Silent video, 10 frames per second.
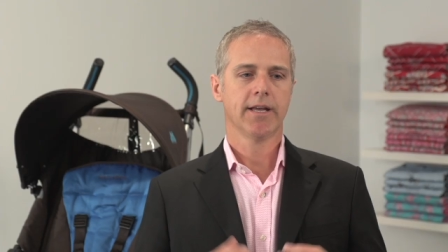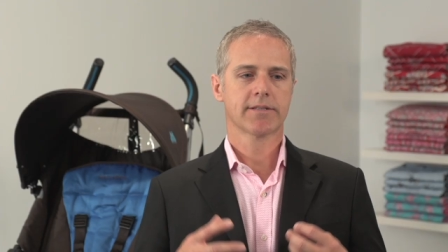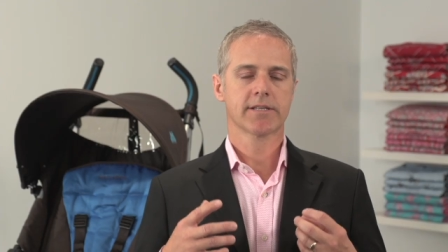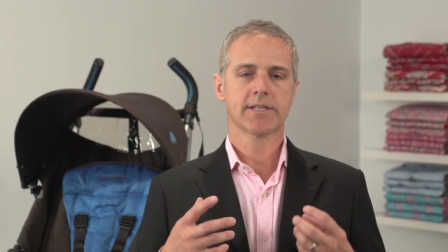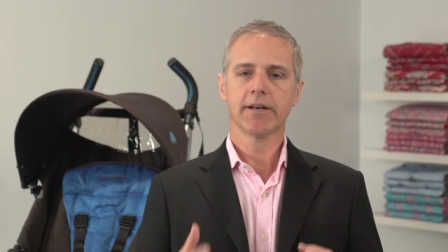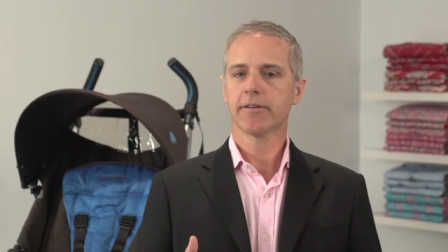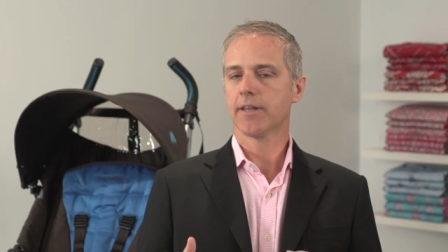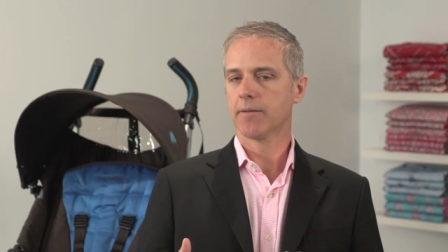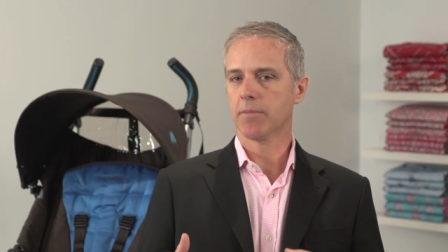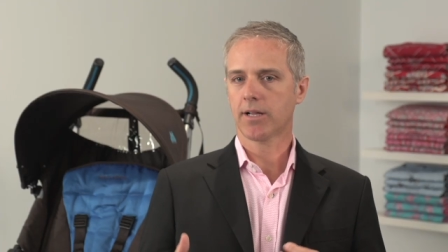It's a standard
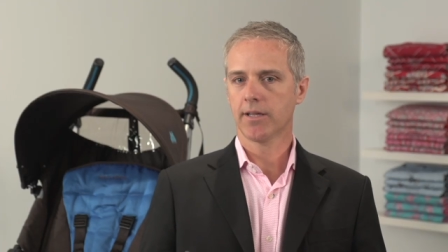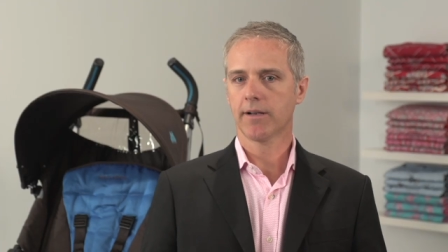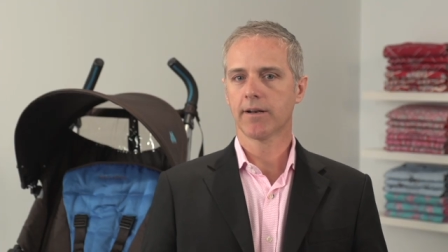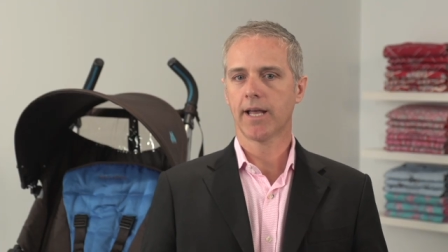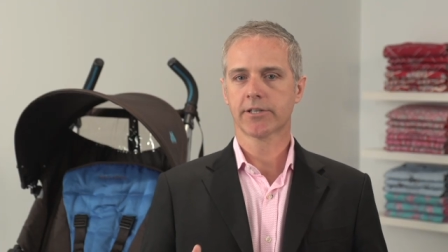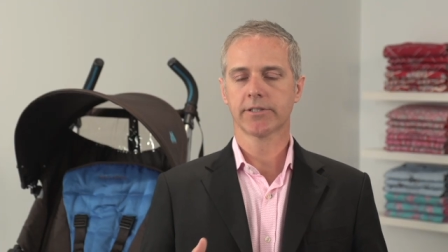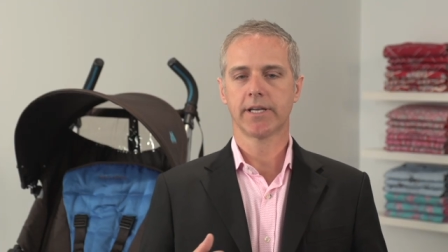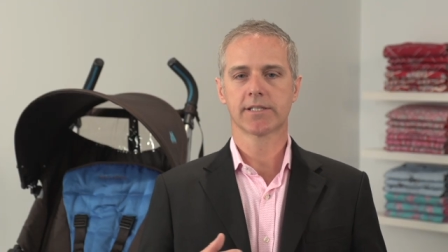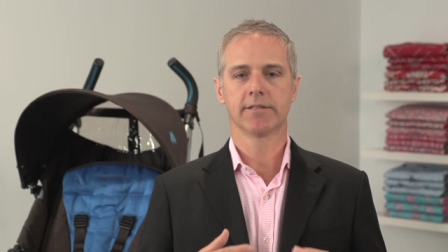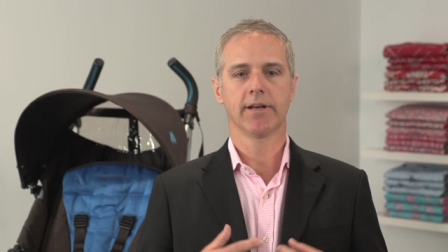that Maclaren
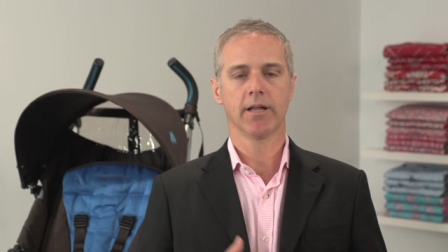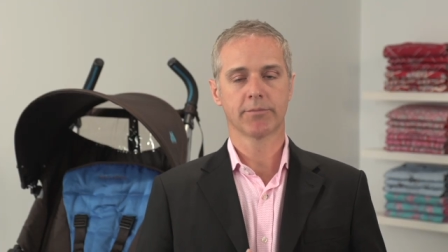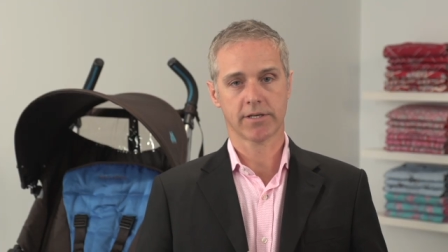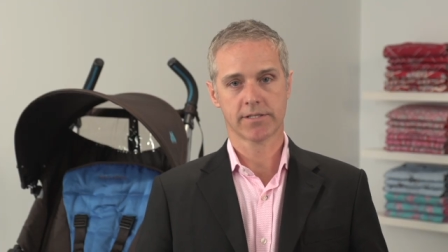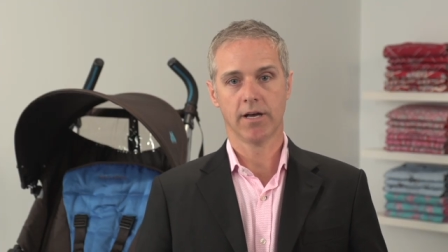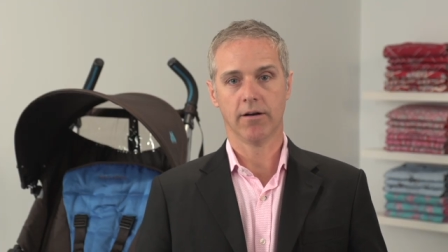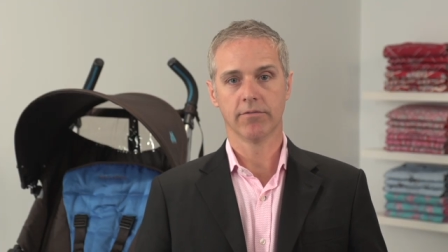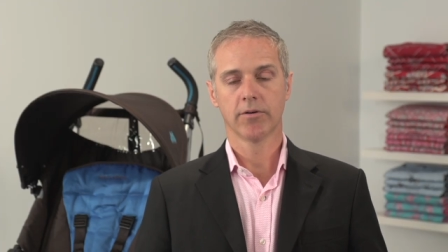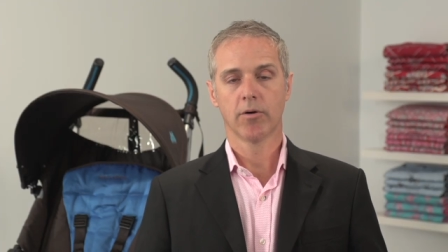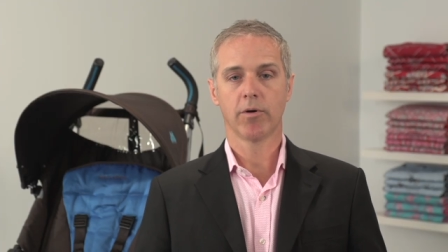actually has developed
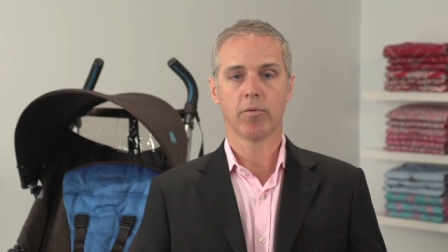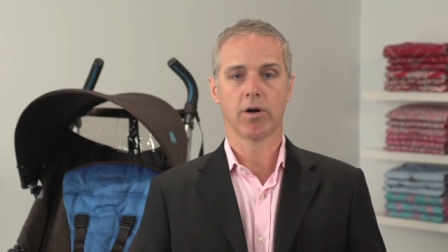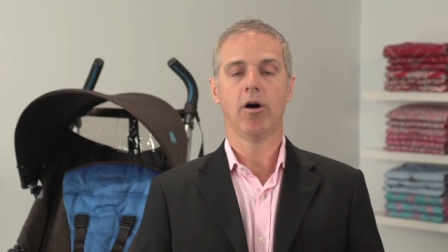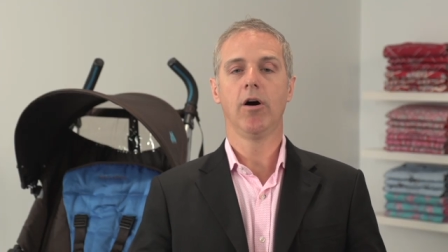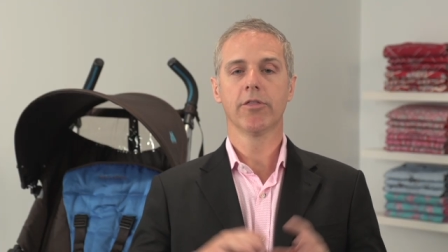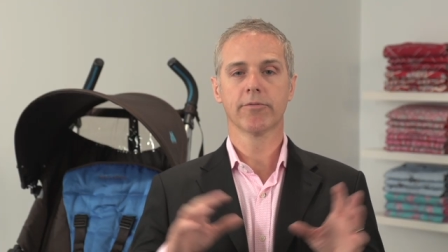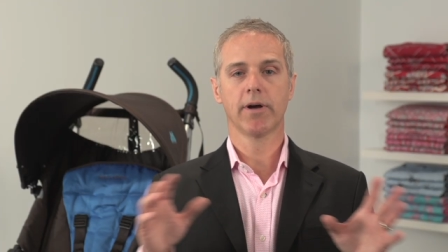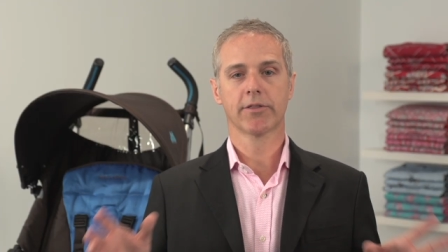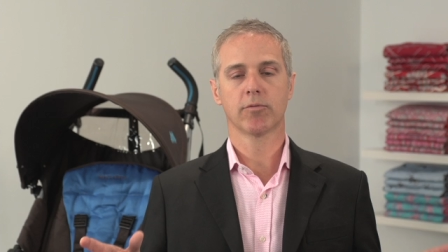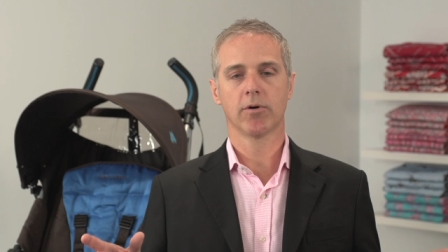ourselves. We went all throughout the